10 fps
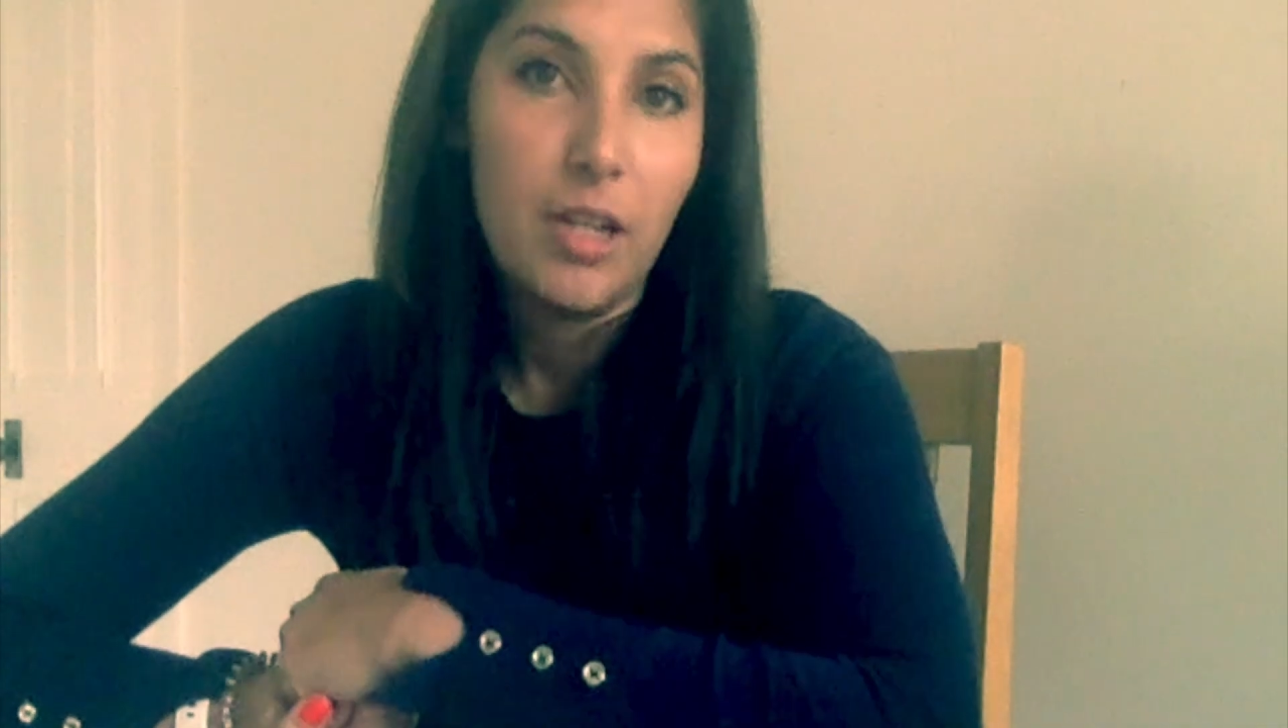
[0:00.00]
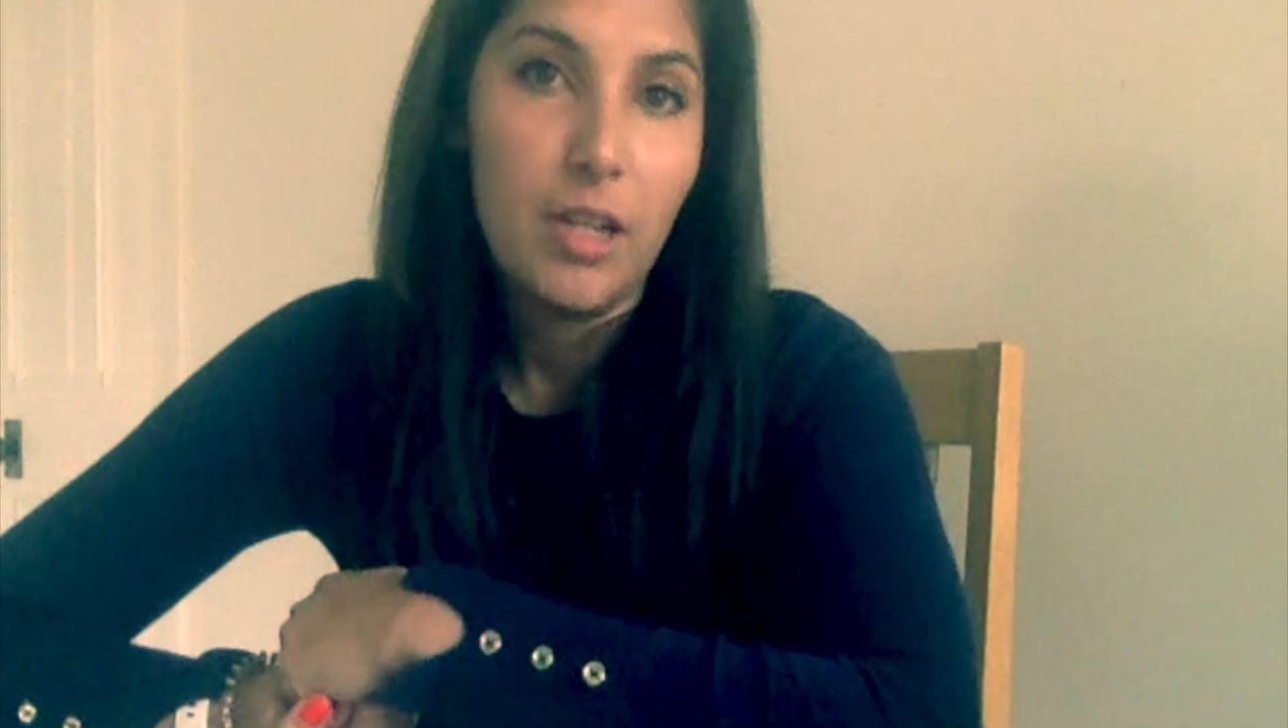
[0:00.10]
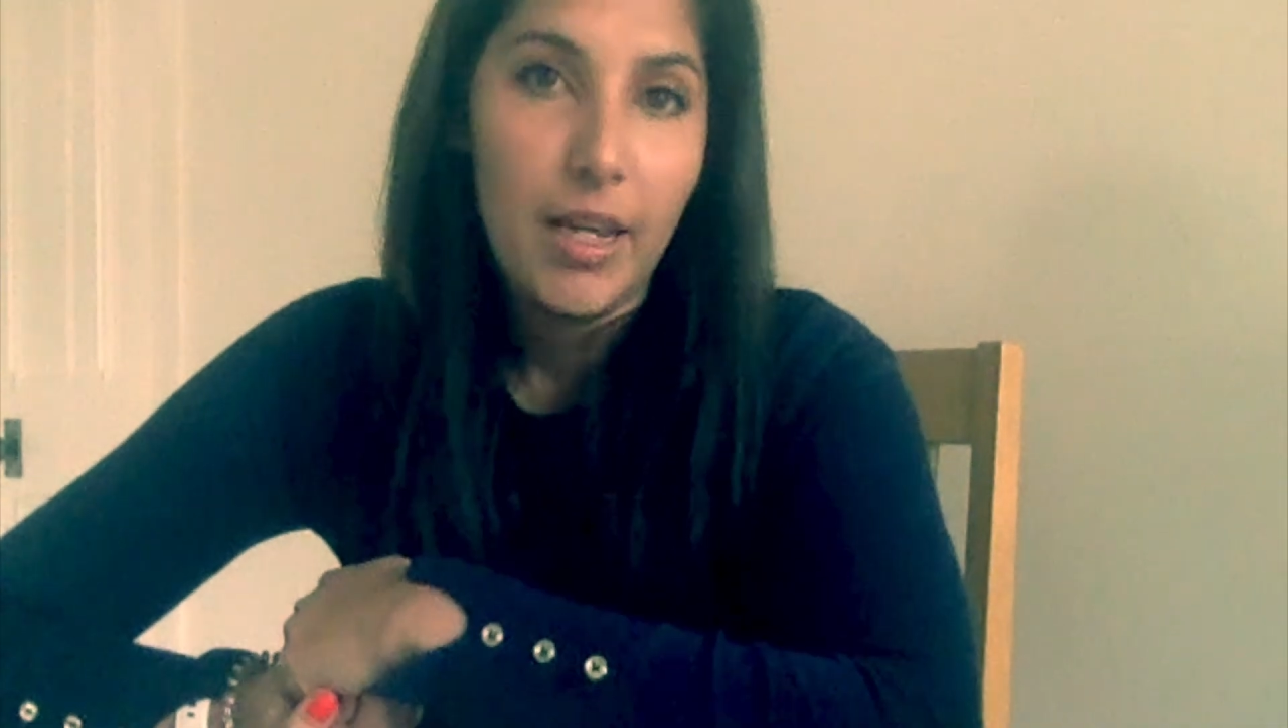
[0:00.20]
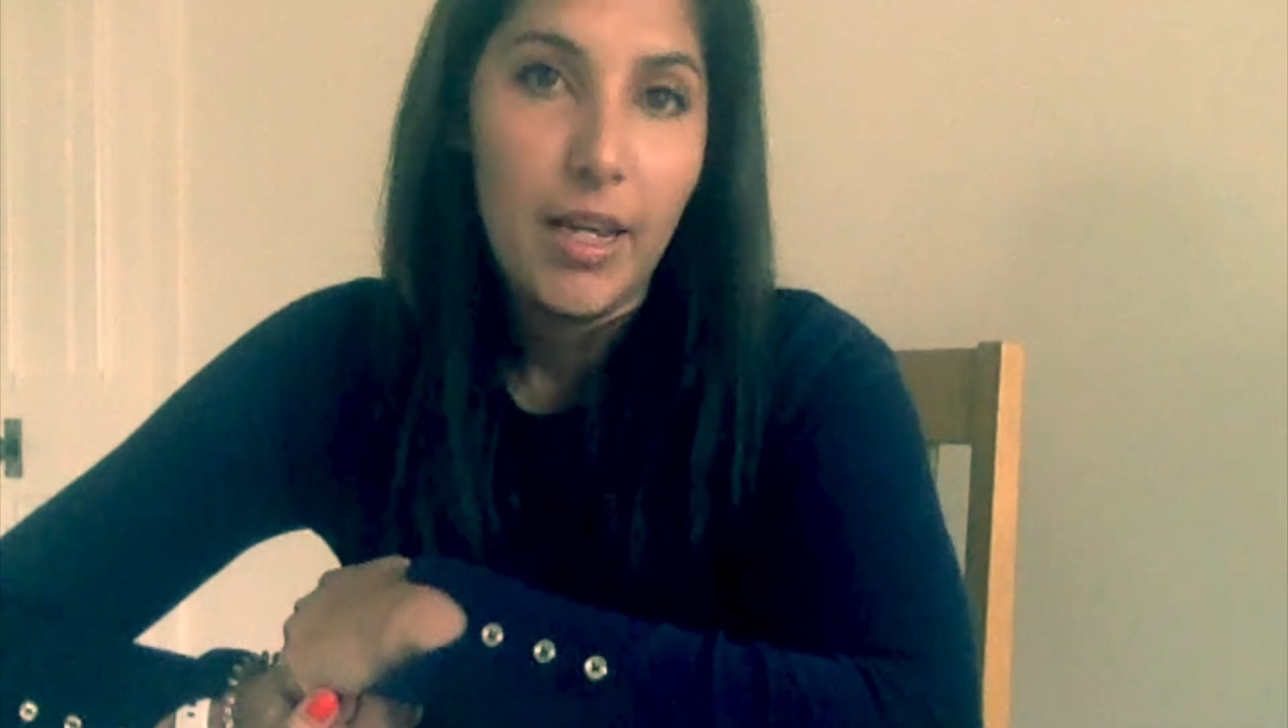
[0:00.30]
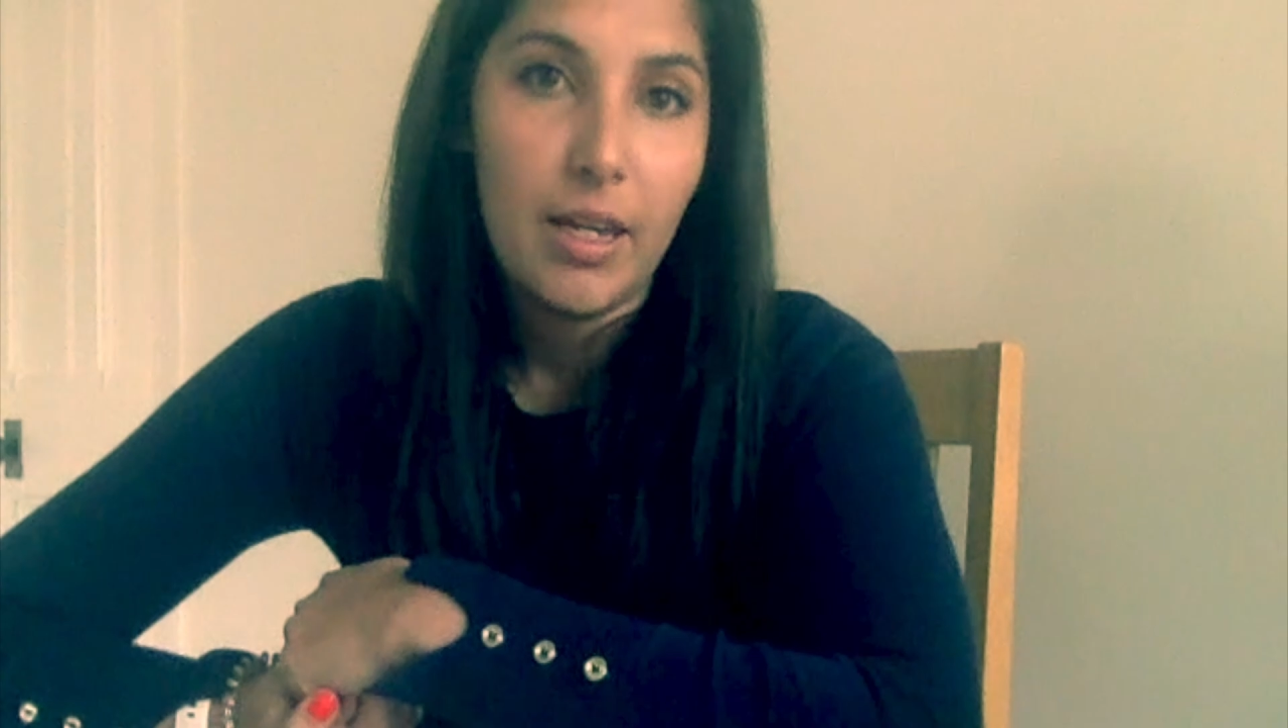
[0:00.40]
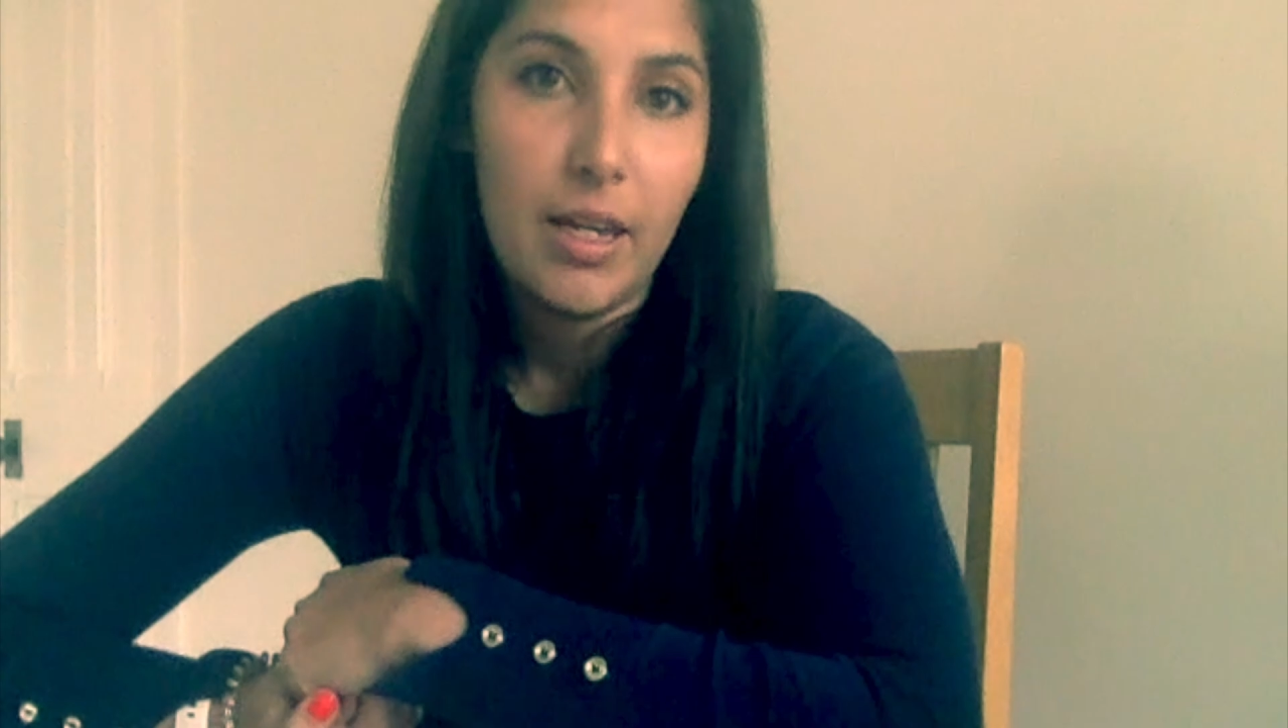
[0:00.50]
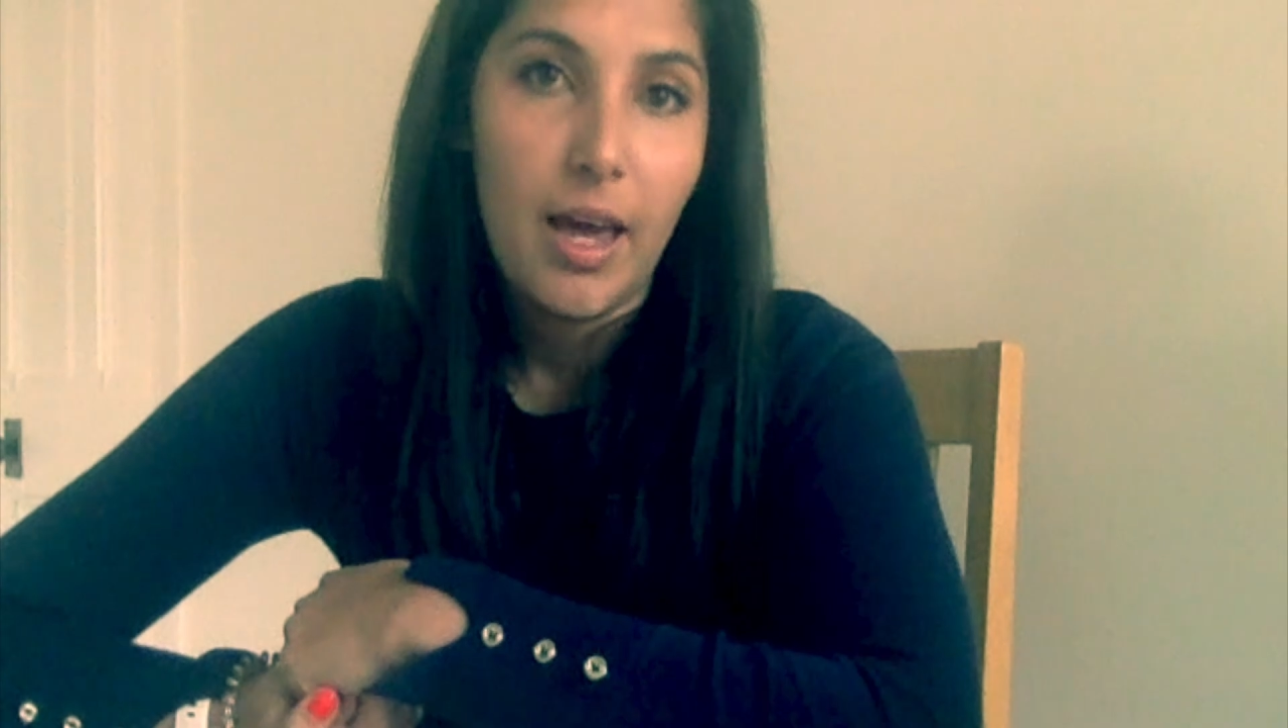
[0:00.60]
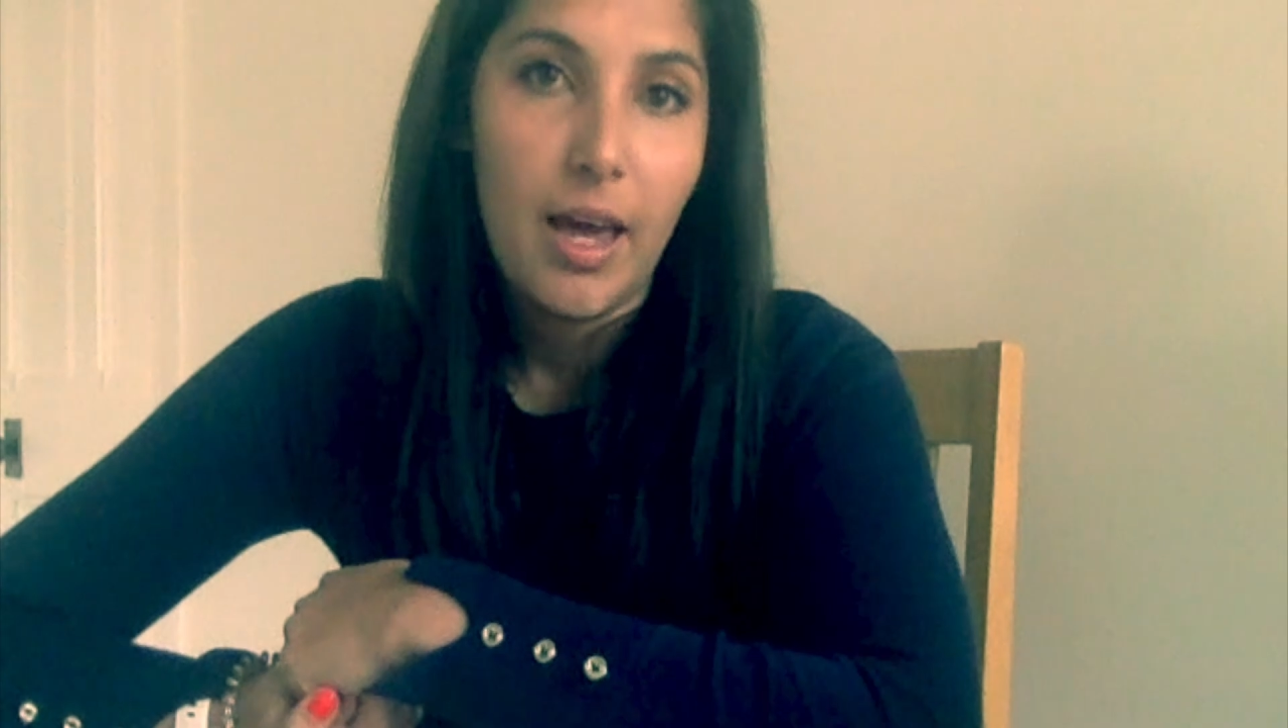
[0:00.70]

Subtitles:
like